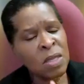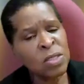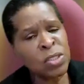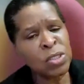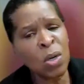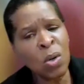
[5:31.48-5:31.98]

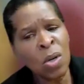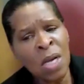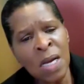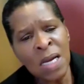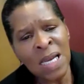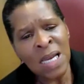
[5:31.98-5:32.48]

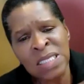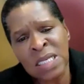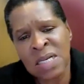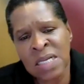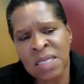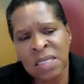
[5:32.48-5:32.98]
So let's
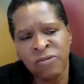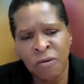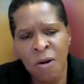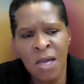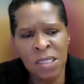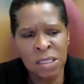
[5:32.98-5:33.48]
look at this
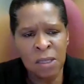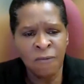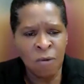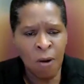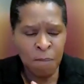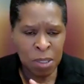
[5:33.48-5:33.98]
for us
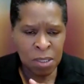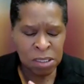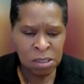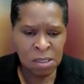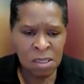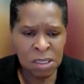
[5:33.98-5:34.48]
for our
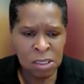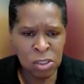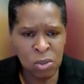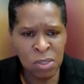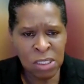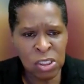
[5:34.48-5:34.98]
personal
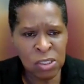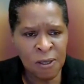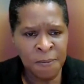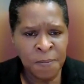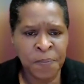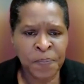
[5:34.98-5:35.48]

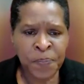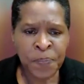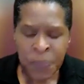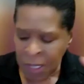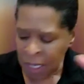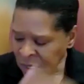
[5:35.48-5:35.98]
situation.
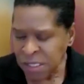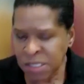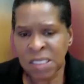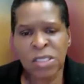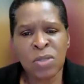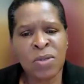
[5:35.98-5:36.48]
The
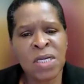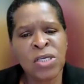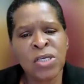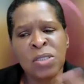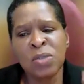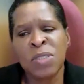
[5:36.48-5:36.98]

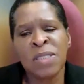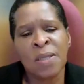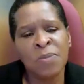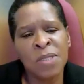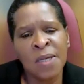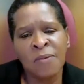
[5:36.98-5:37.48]
situations we
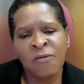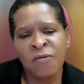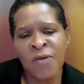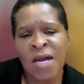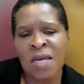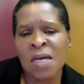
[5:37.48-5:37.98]
sometimes
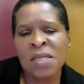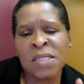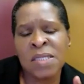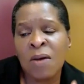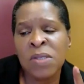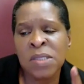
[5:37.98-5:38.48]
find
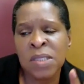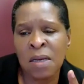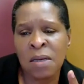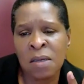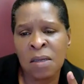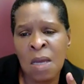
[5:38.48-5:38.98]
ourselves
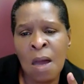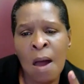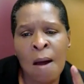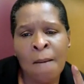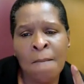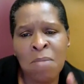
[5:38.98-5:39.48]
in
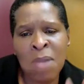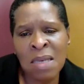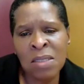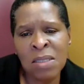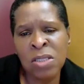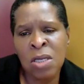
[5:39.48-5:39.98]
are
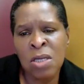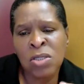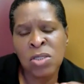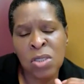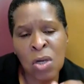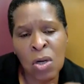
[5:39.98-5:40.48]
meant
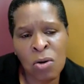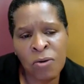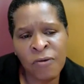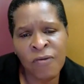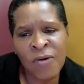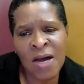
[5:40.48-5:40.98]
to
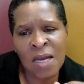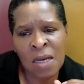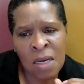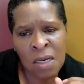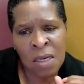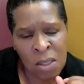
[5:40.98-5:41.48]
glorify
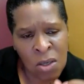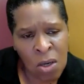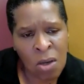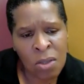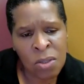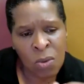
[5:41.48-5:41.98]
the
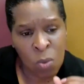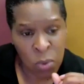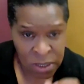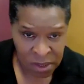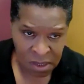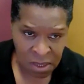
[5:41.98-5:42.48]
God
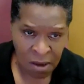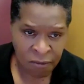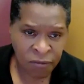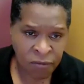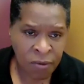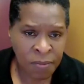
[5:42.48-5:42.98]
we
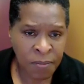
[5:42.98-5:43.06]
serve.